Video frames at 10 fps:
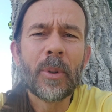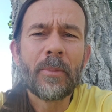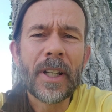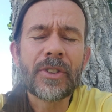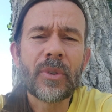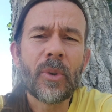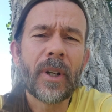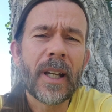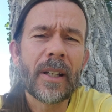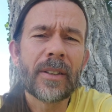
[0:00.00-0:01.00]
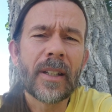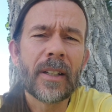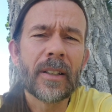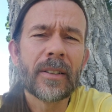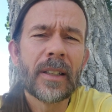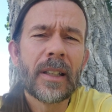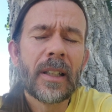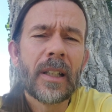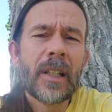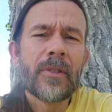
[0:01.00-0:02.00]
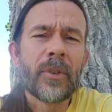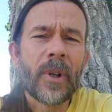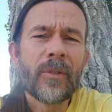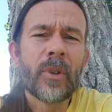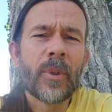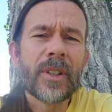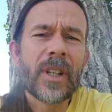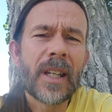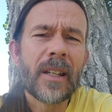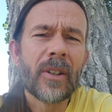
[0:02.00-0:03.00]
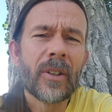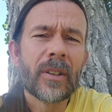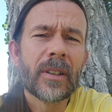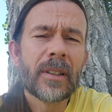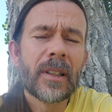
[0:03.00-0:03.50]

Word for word: put my story out there for everyone to hear,